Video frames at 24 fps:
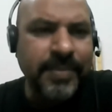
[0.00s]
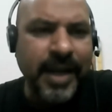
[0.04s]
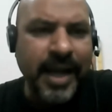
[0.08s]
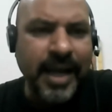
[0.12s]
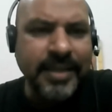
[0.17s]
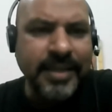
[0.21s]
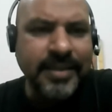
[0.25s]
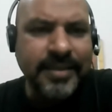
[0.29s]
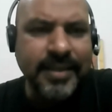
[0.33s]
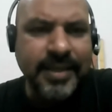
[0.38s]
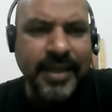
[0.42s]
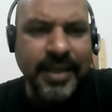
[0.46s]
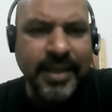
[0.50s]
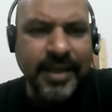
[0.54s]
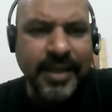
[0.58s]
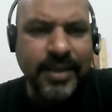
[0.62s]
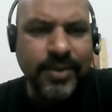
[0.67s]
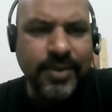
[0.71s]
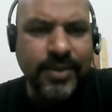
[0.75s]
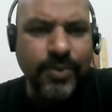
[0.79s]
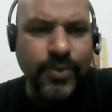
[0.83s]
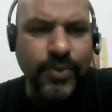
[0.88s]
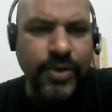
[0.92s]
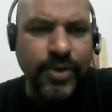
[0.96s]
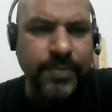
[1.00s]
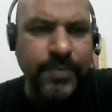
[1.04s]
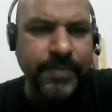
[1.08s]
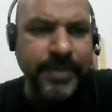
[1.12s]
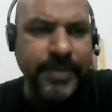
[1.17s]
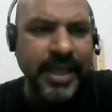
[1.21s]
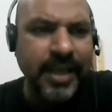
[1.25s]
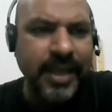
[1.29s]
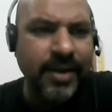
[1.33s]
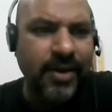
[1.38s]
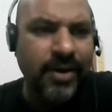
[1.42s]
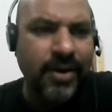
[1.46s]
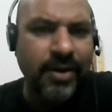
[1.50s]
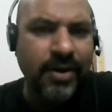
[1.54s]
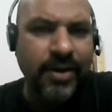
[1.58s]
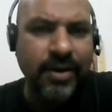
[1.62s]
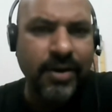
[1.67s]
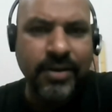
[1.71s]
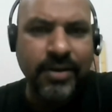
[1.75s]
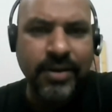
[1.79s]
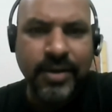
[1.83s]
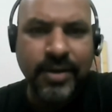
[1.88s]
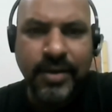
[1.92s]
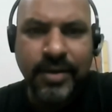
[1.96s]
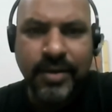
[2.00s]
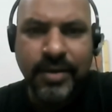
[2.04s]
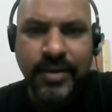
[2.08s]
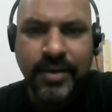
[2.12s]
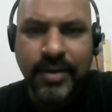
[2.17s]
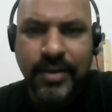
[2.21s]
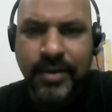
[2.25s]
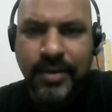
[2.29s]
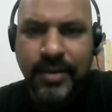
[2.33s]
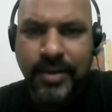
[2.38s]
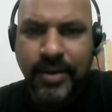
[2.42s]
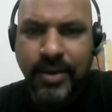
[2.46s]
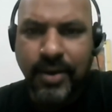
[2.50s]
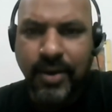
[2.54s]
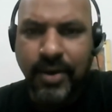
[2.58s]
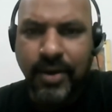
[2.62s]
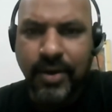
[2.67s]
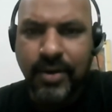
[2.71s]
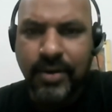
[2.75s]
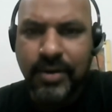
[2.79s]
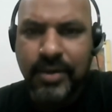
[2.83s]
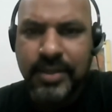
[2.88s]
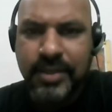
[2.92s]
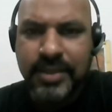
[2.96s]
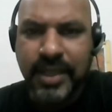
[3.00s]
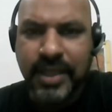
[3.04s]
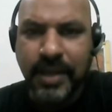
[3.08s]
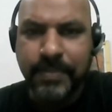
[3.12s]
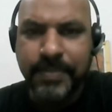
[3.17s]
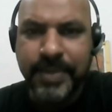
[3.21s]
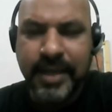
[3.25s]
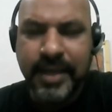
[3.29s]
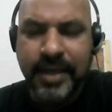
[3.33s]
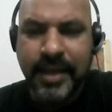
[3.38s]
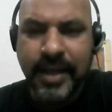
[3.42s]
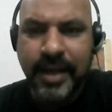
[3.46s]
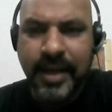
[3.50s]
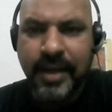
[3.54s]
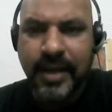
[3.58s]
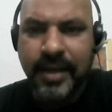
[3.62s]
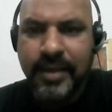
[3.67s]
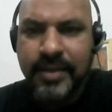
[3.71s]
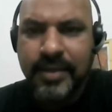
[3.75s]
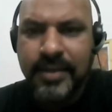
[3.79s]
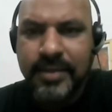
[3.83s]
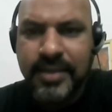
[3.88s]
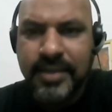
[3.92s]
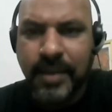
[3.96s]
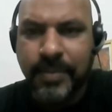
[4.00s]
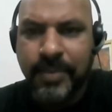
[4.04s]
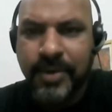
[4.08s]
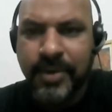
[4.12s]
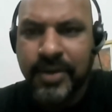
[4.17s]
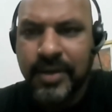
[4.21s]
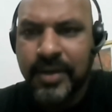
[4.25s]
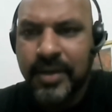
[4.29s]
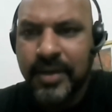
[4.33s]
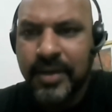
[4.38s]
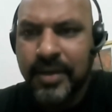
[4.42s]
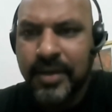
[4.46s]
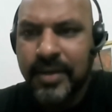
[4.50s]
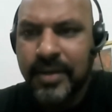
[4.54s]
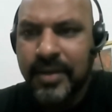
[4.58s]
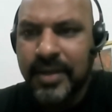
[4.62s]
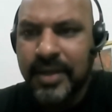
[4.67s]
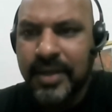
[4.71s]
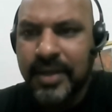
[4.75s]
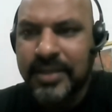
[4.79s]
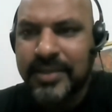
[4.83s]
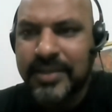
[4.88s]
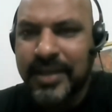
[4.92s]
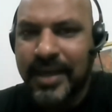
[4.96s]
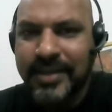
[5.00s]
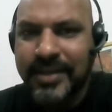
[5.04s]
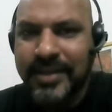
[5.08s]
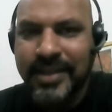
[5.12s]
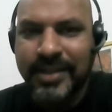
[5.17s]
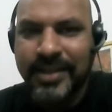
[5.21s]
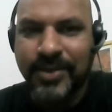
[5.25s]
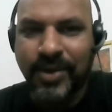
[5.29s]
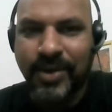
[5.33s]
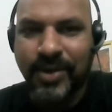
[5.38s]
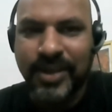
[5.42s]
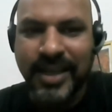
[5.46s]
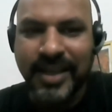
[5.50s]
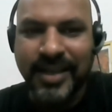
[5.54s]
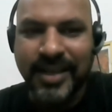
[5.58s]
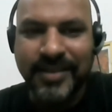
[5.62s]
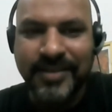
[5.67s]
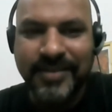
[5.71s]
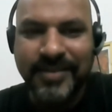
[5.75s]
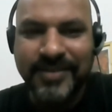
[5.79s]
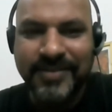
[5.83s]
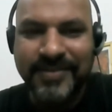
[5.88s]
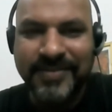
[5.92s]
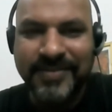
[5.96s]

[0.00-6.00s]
I think Urmi or Sabrina, someone started talking.